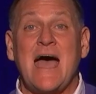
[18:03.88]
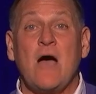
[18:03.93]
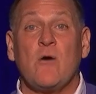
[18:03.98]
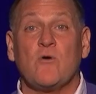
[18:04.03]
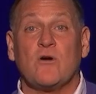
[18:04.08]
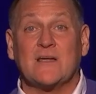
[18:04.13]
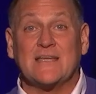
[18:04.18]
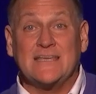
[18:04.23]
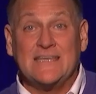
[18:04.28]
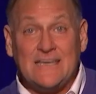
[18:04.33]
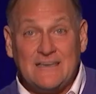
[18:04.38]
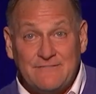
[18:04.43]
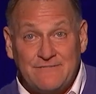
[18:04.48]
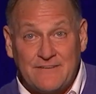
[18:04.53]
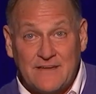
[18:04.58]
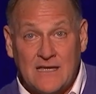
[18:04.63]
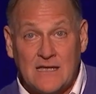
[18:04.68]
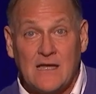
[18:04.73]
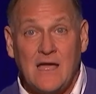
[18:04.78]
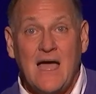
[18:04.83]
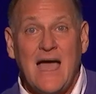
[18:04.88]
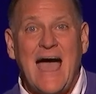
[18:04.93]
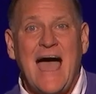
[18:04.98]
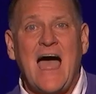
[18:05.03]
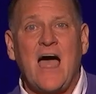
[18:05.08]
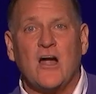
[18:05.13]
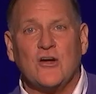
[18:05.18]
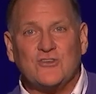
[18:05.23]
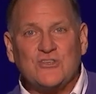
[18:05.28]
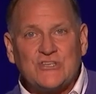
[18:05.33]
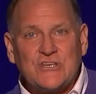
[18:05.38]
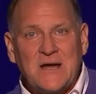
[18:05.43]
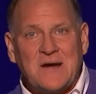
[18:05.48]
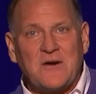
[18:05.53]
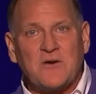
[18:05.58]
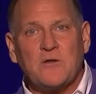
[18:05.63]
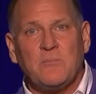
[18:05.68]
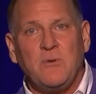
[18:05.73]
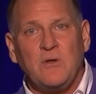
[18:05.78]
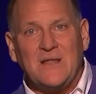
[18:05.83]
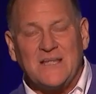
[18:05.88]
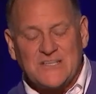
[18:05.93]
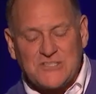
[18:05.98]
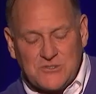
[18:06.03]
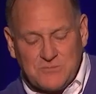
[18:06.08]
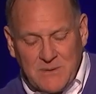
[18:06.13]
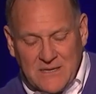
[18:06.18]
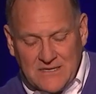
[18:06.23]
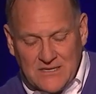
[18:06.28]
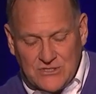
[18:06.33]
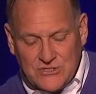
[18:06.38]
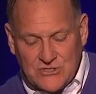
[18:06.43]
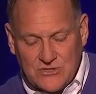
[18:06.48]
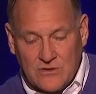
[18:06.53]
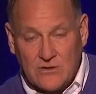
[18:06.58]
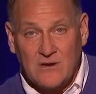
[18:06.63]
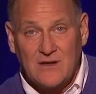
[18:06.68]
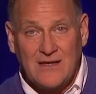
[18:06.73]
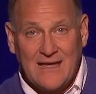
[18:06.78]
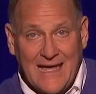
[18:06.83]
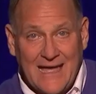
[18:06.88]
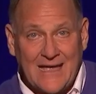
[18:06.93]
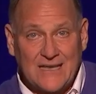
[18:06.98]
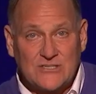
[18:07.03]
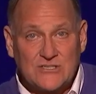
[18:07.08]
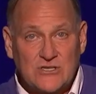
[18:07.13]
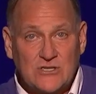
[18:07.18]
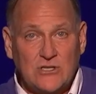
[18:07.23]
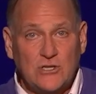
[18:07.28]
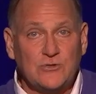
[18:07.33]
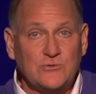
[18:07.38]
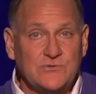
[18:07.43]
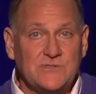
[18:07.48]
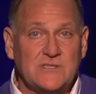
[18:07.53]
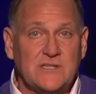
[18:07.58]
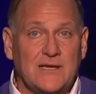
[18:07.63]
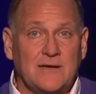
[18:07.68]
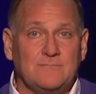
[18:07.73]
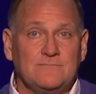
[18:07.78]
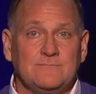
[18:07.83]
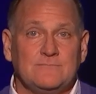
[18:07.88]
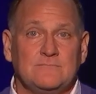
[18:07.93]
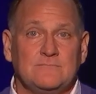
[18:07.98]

our giving, our charitable expenditure, excludes them.